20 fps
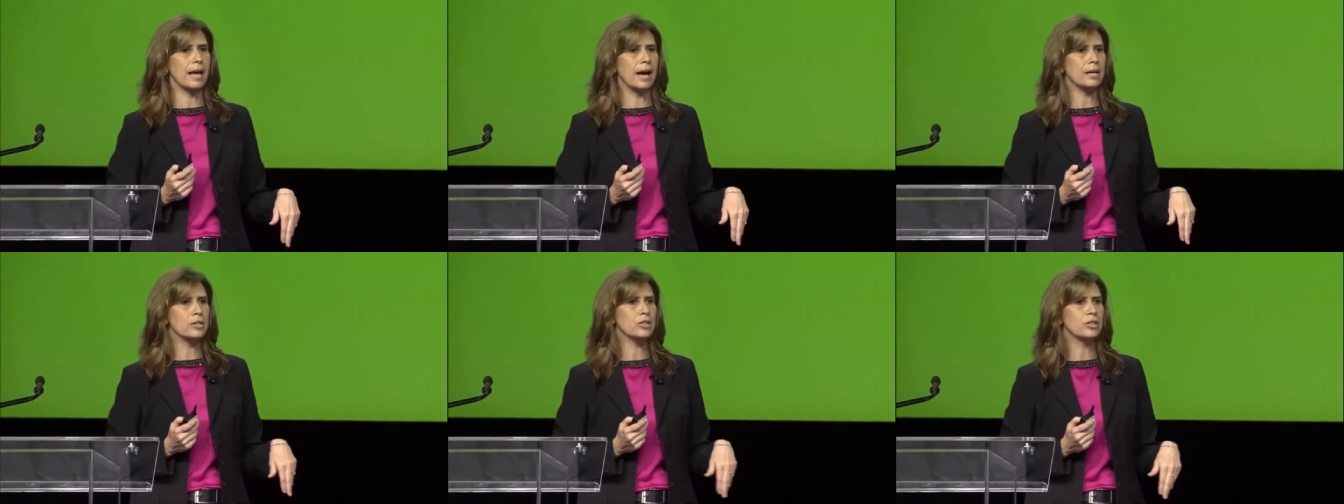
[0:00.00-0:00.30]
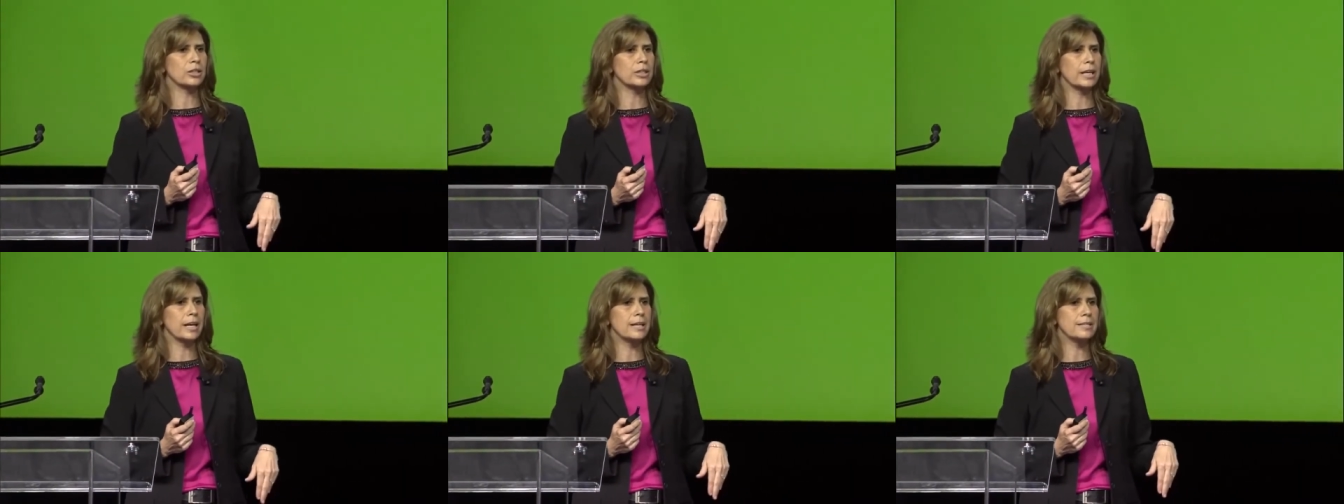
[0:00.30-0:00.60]

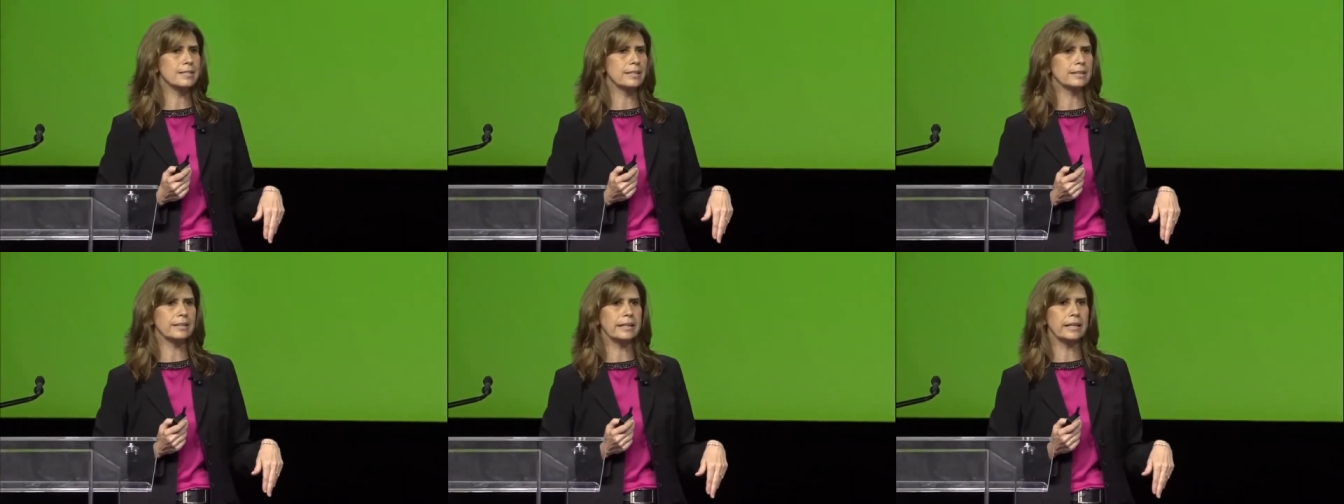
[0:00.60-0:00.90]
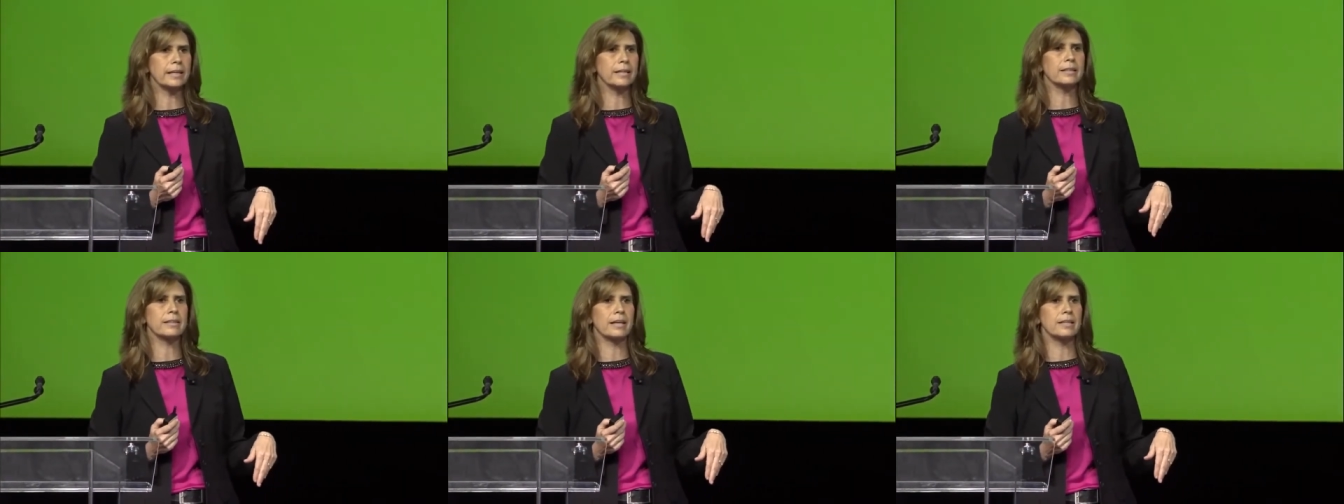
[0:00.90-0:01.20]
actually has a
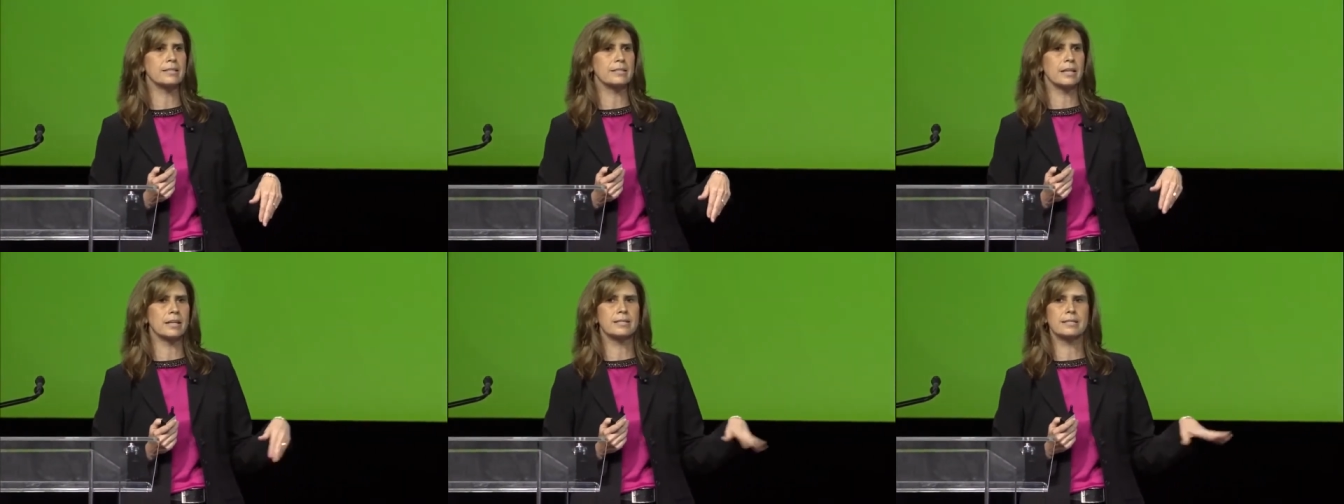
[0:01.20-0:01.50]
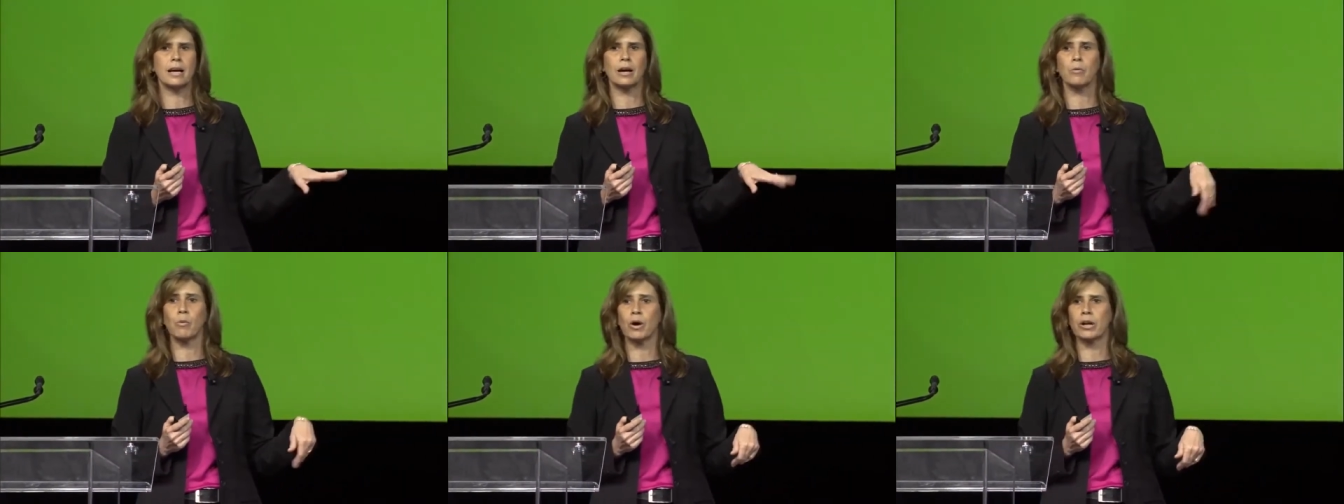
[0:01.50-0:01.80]
link that
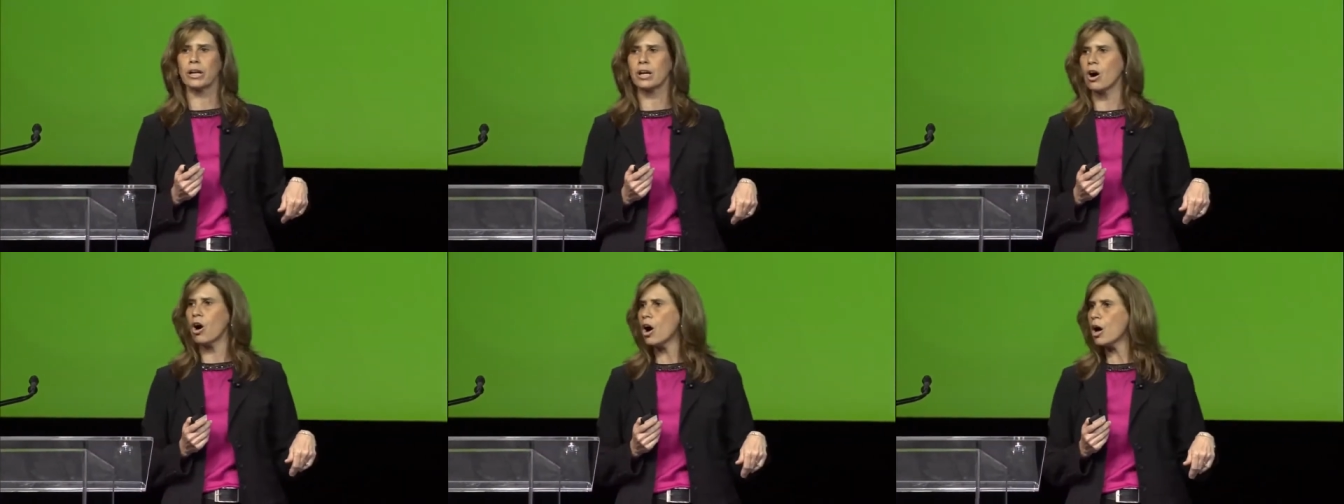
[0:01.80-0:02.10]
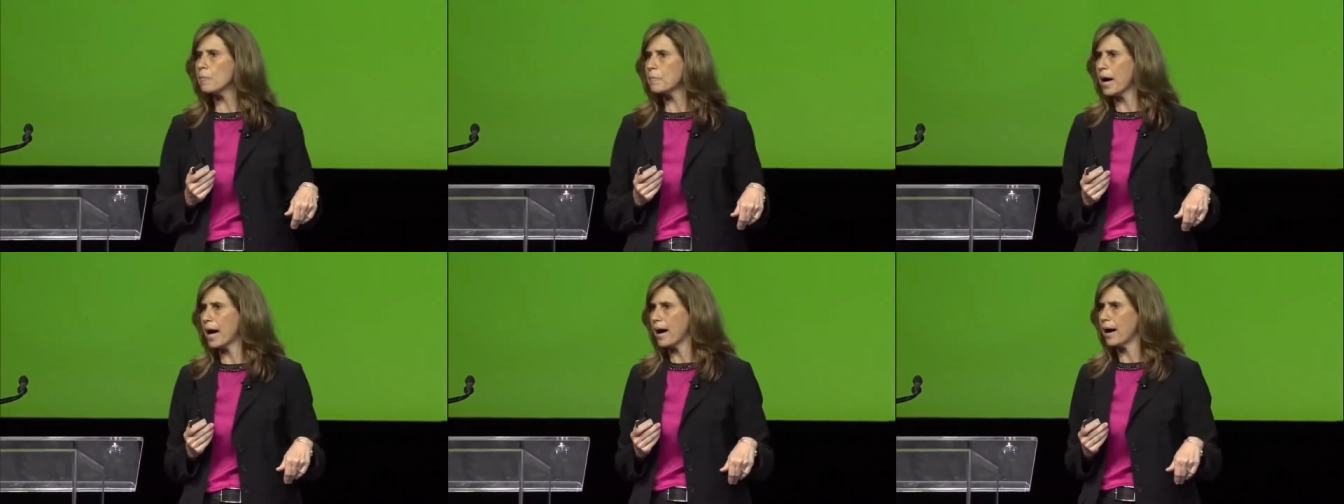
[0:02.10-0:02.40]
says, I want a
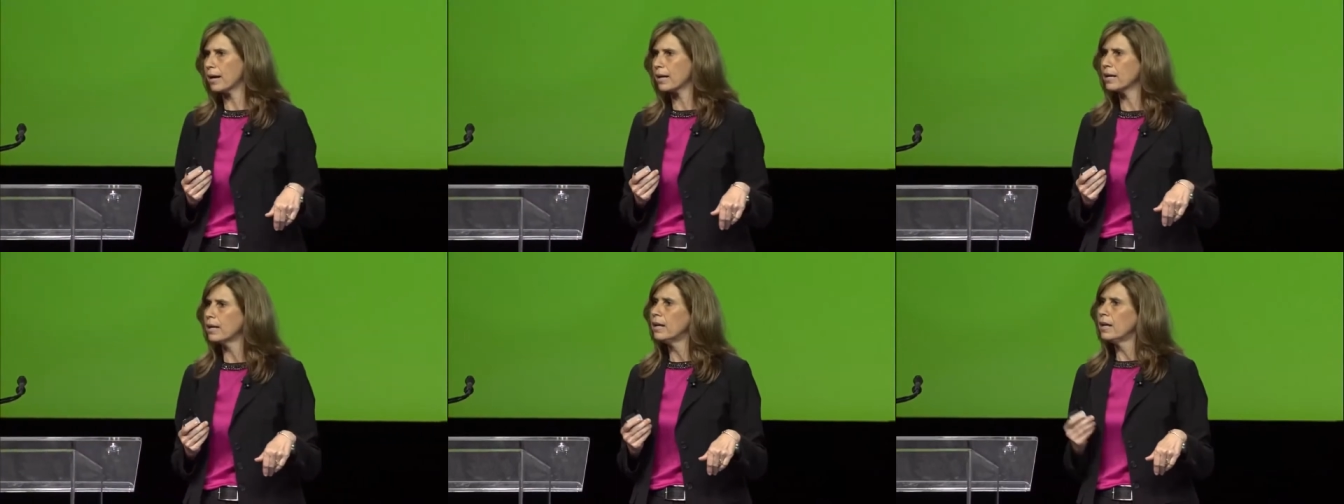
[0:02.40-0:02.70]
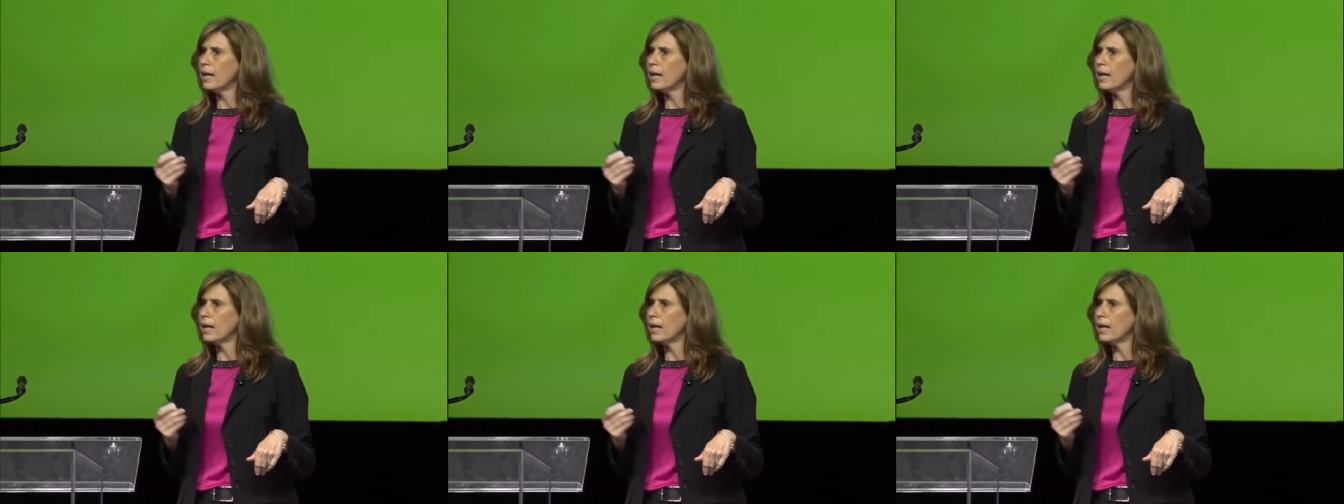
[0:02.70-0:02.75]
call back